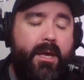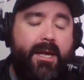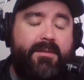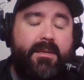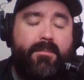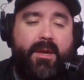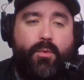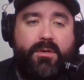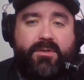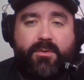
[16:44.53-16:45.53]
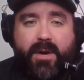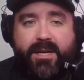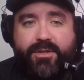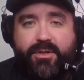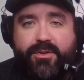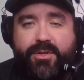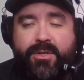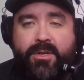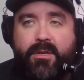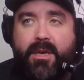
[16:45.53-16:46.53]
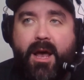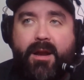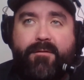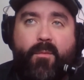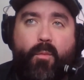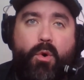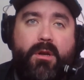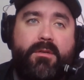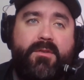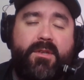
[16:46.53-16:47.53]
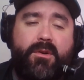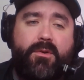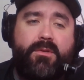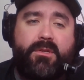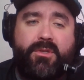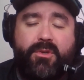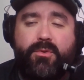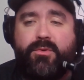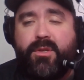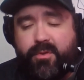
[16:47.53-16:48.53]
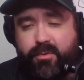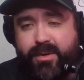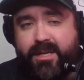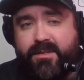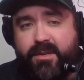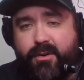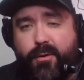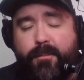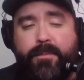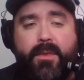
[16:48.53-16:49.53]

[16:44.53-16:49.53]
It seemed like once the Rangers got it from one zero to two to three zero